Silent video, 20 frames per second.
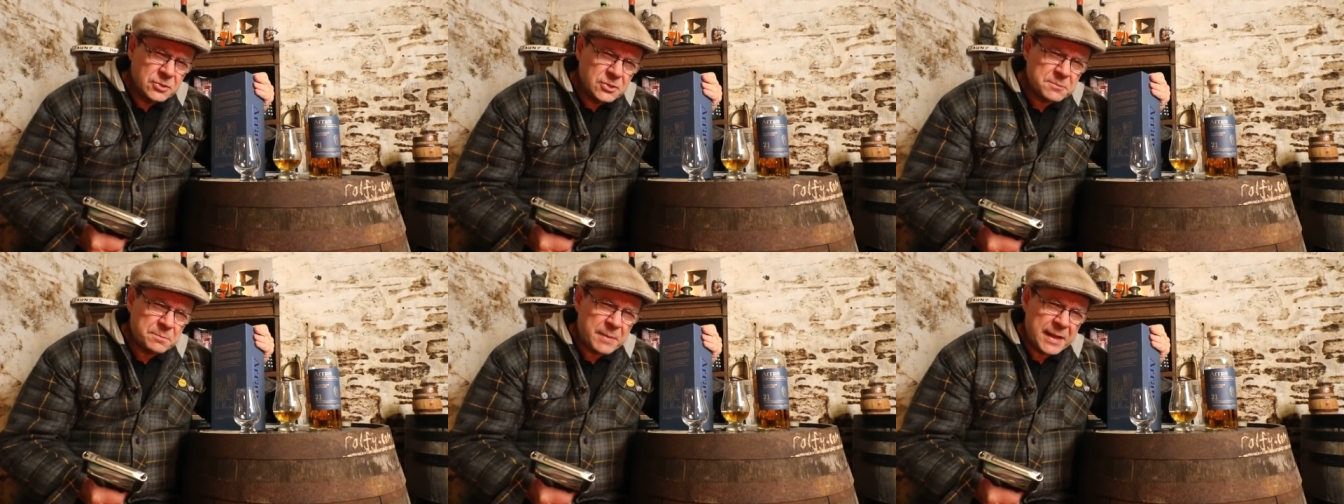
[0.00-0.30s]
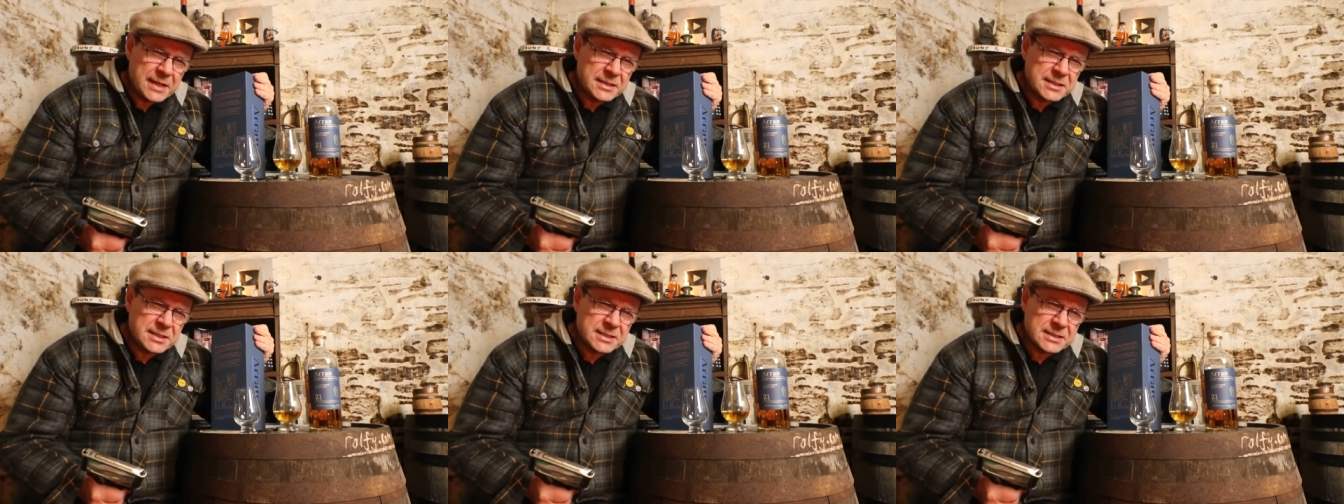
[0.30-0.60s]
used
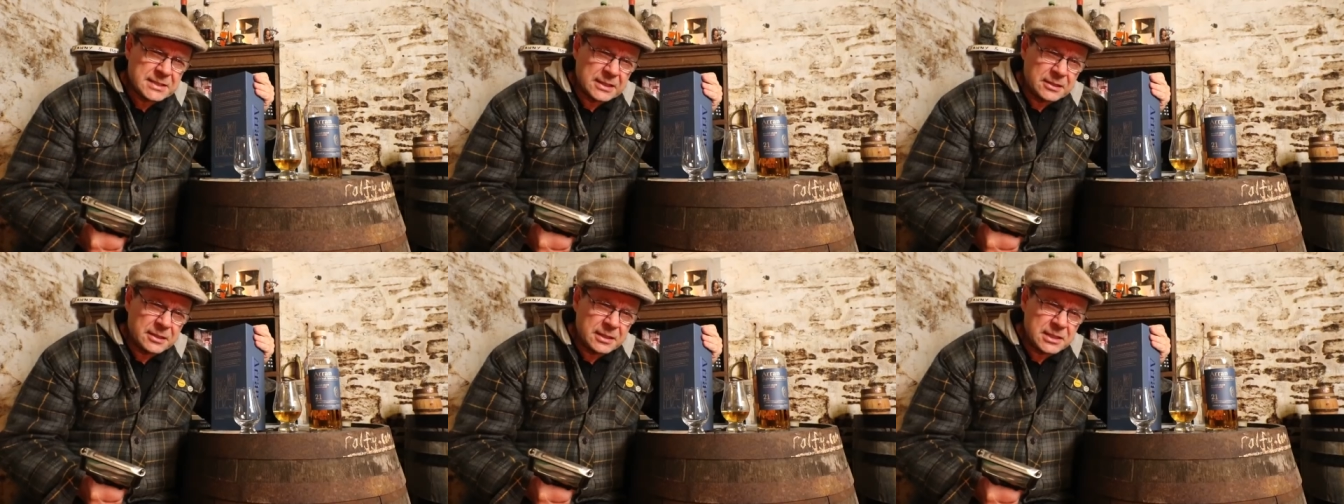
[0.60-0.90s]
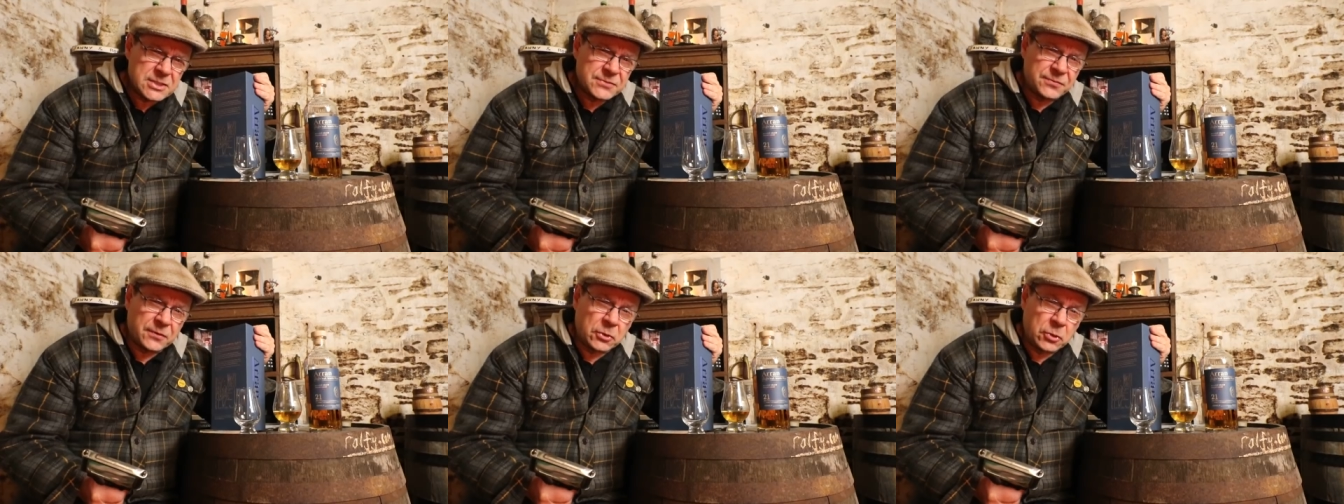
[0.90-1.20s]
by
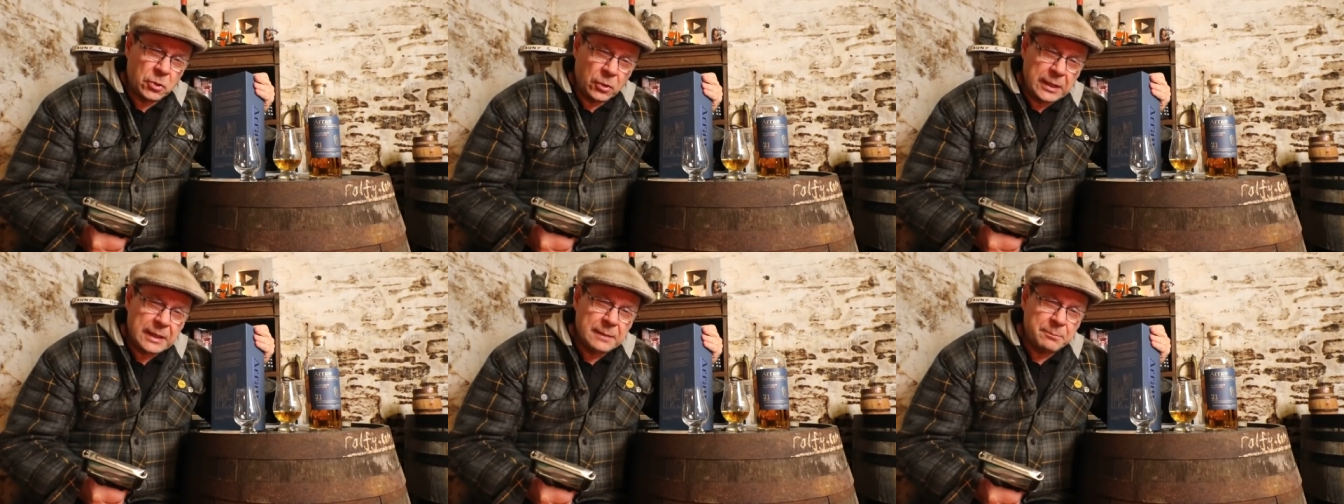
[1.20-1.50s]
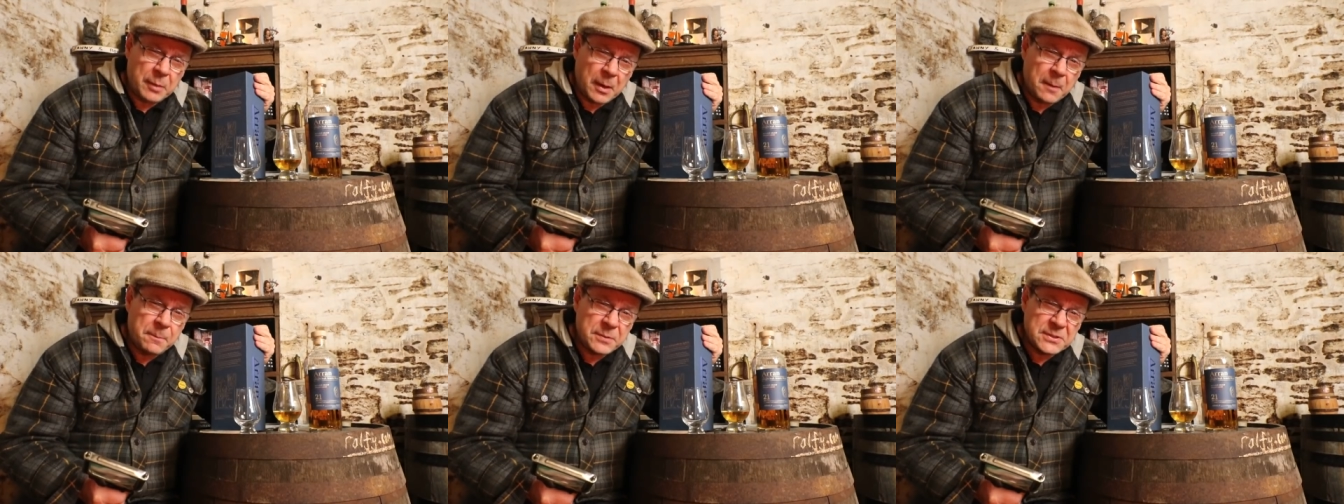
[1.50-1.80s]
distilleries for
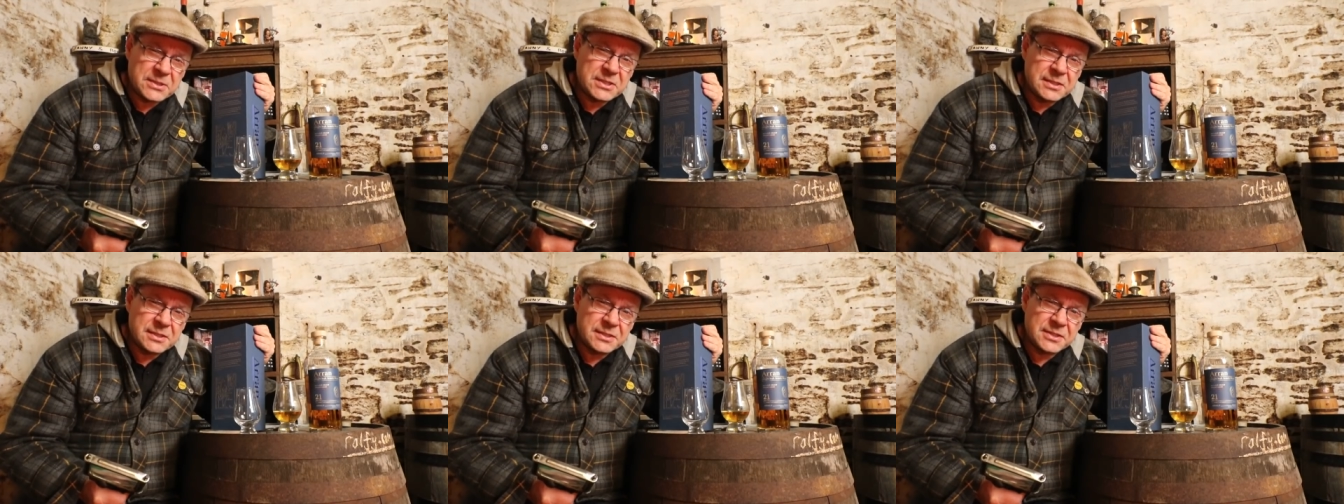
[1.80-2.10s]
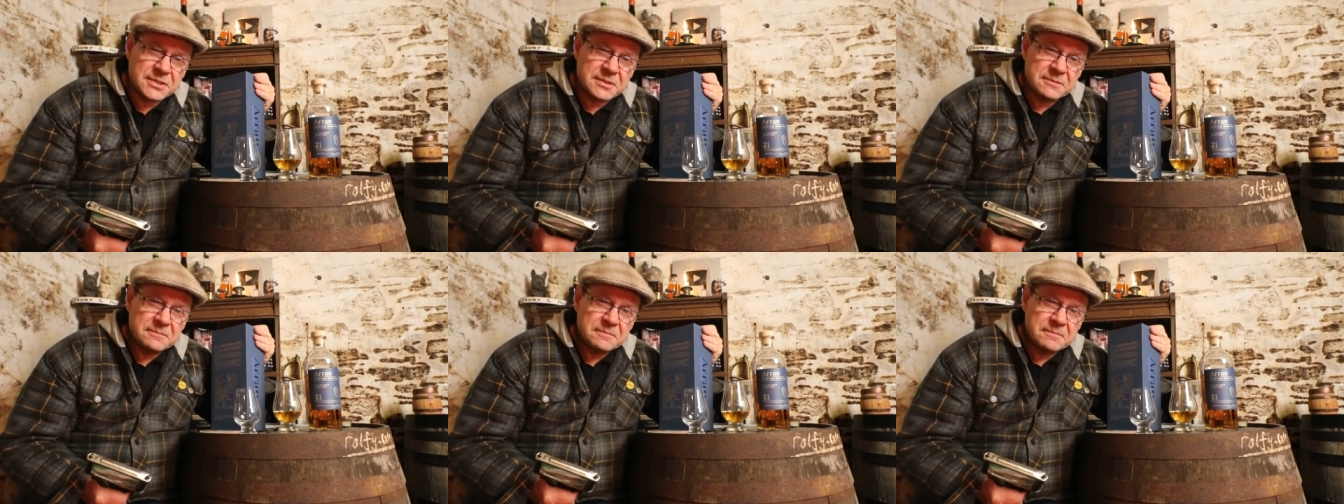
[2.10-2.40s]
cooling
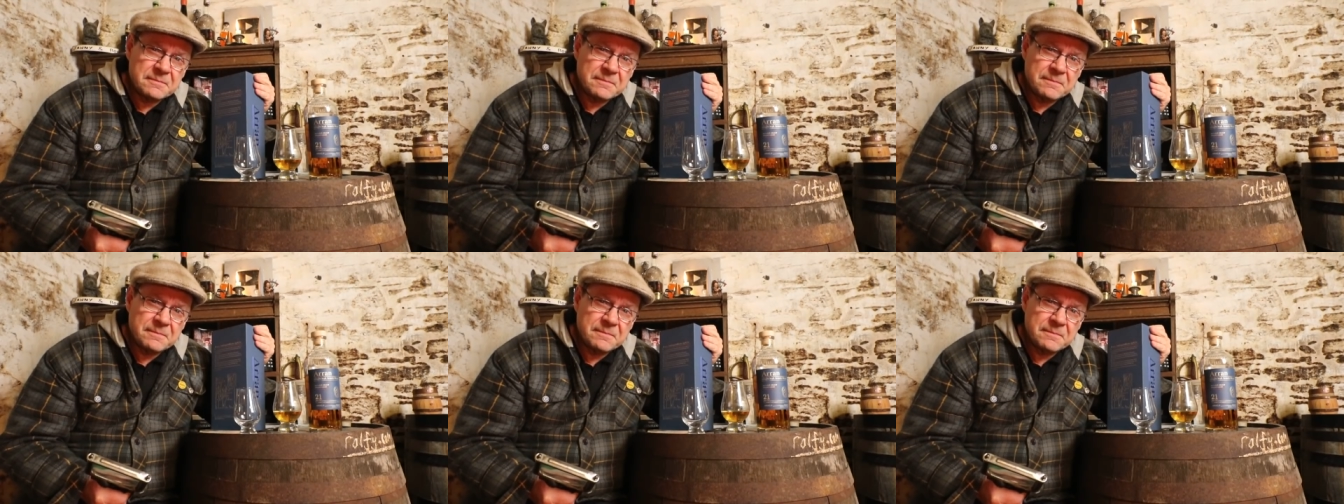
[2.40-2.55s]
purposes.